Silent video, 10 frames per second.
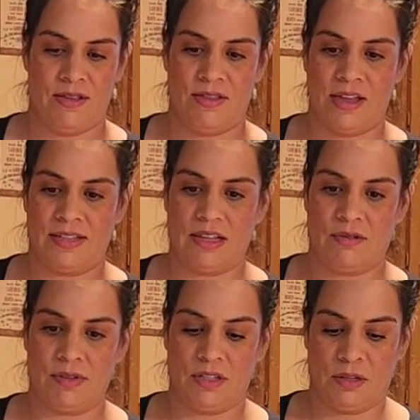that's how
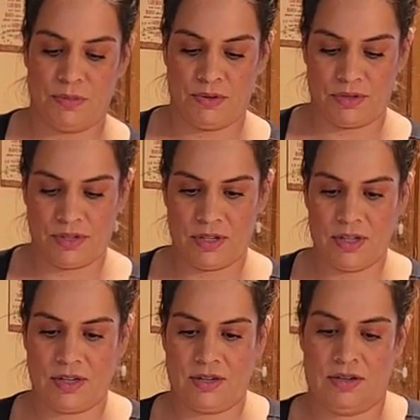it's supposed to
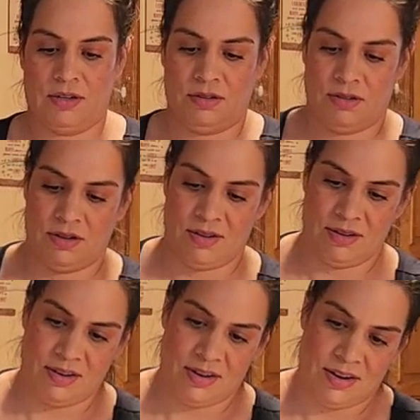look.
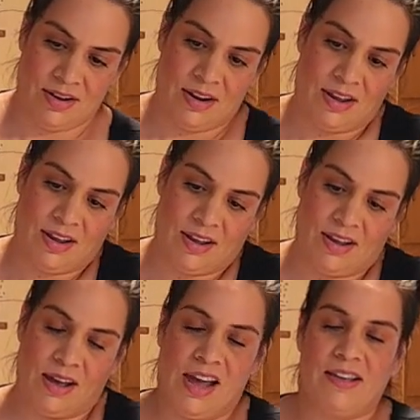
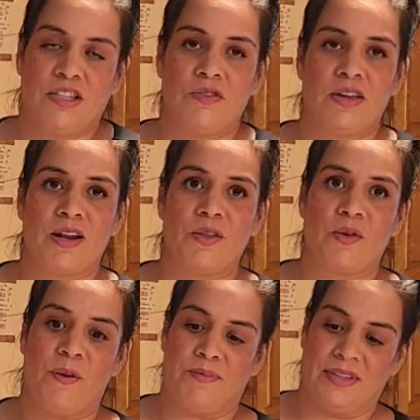I still get a little
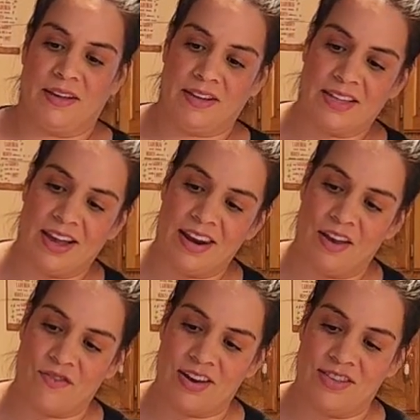upset because I can
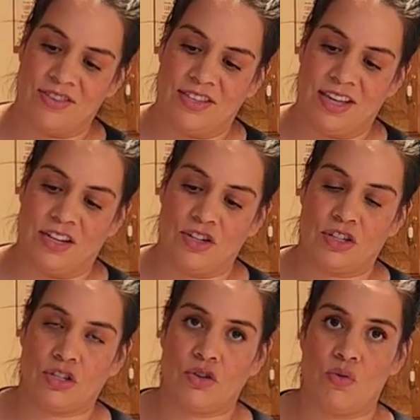never get these
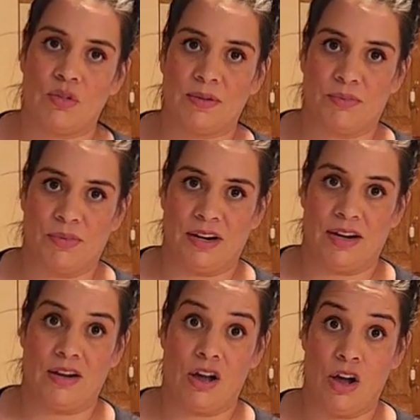edges golden,
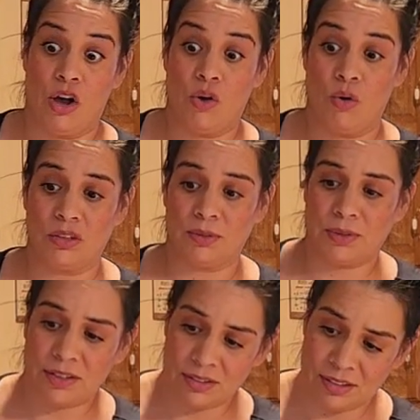like a golden
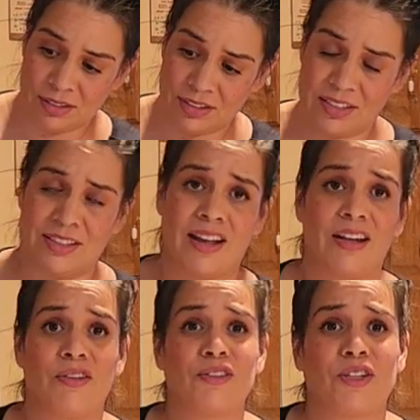brown. Just got a
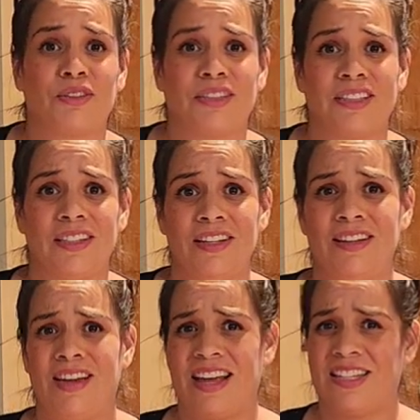little toasty.
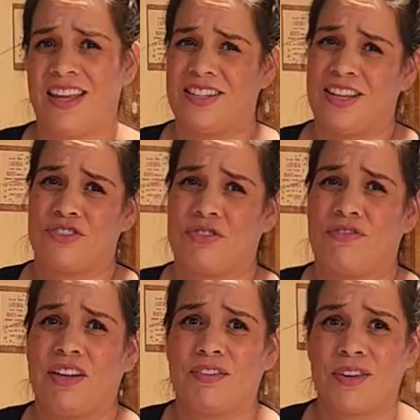I say it's extra
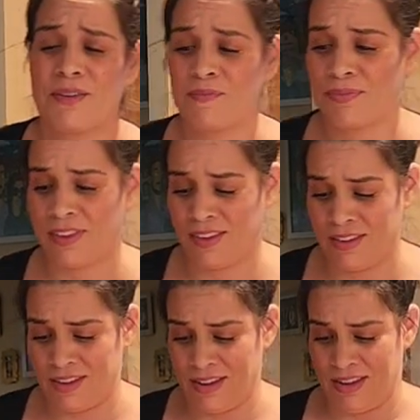flavor.
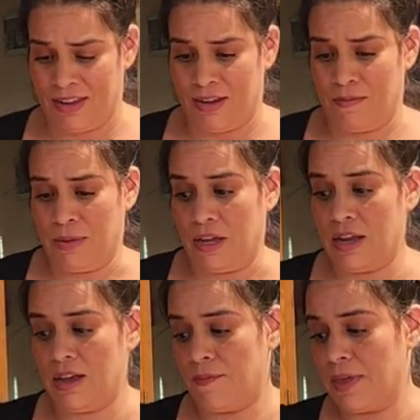But
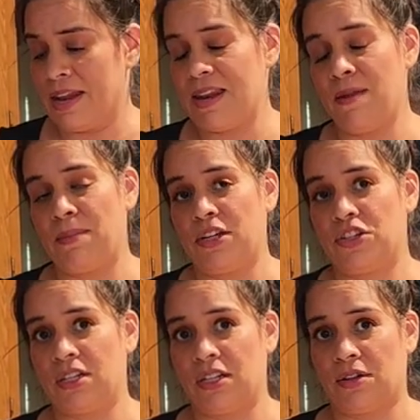I didn't
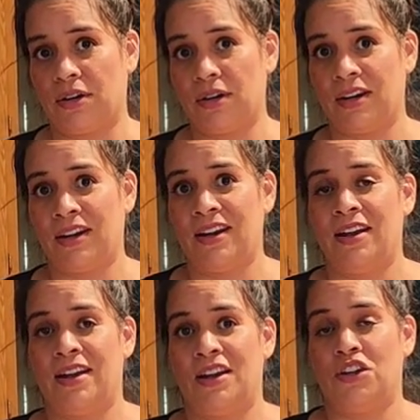mention either,
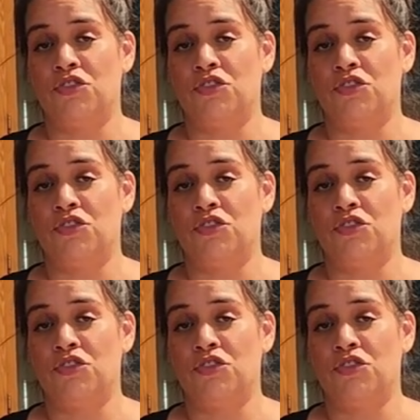you